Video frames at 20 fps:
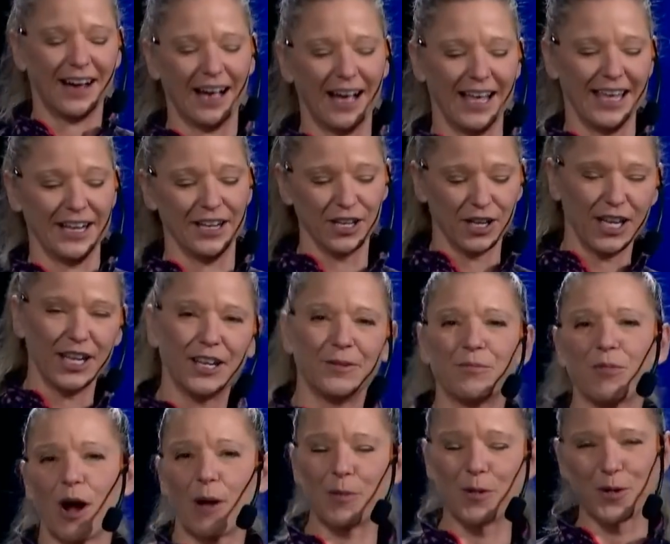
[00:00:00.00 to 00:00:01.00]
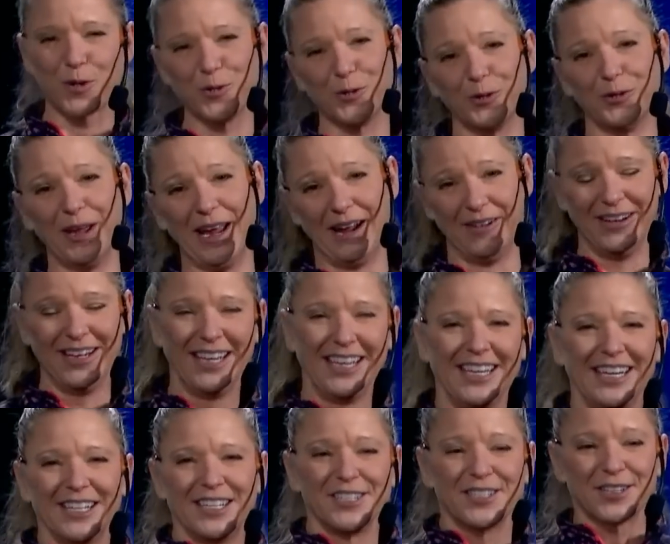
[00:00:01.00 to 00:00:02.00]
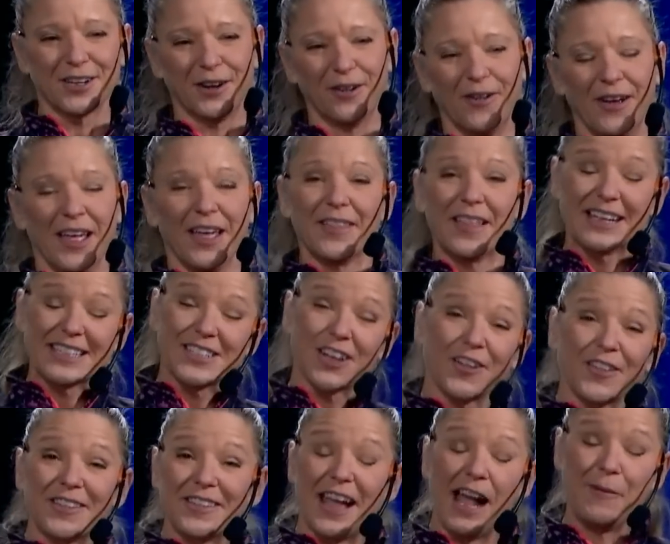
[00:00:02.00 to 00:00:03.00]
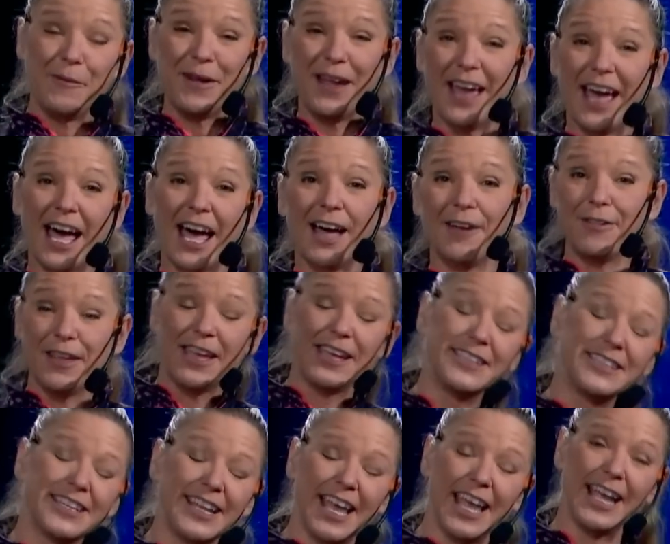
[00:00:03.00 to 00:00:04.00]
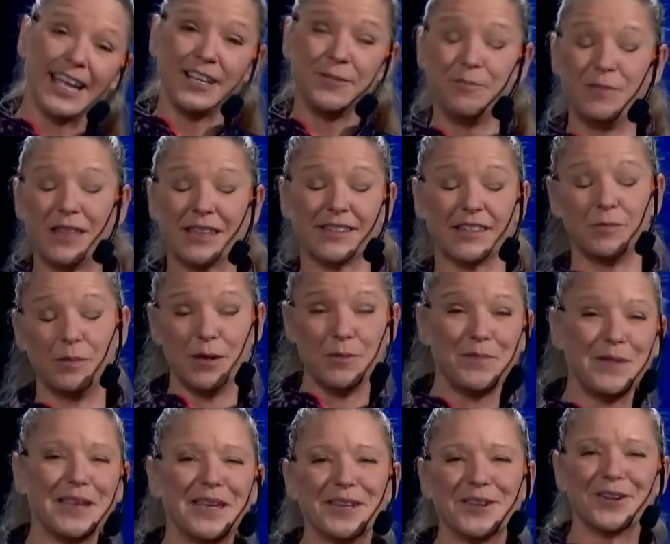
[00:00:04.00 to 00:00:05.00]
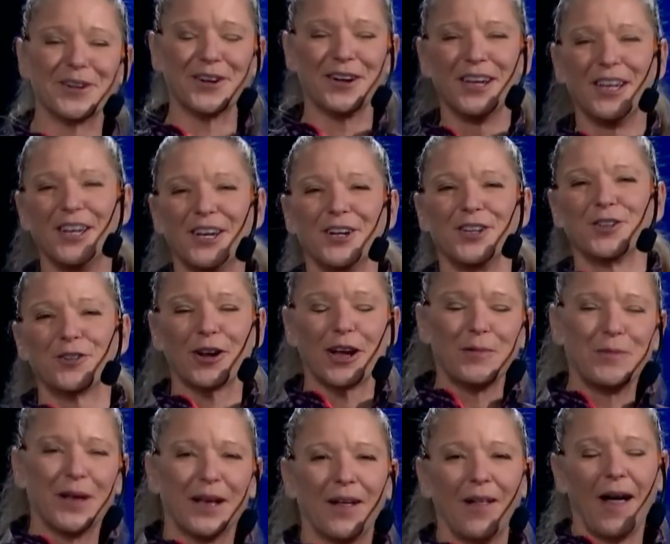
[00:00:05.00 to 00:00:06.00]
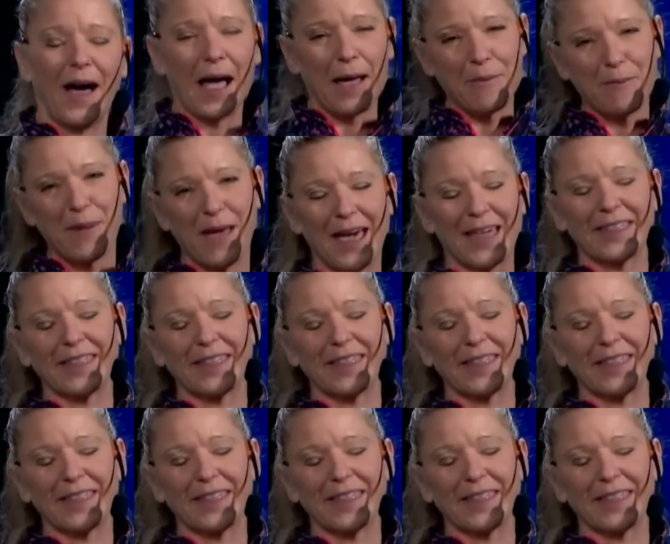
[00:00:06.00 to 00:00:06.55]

in a proper cool down. So that's all the time we have today. This has been Beginner Treadmill. I'm Beth.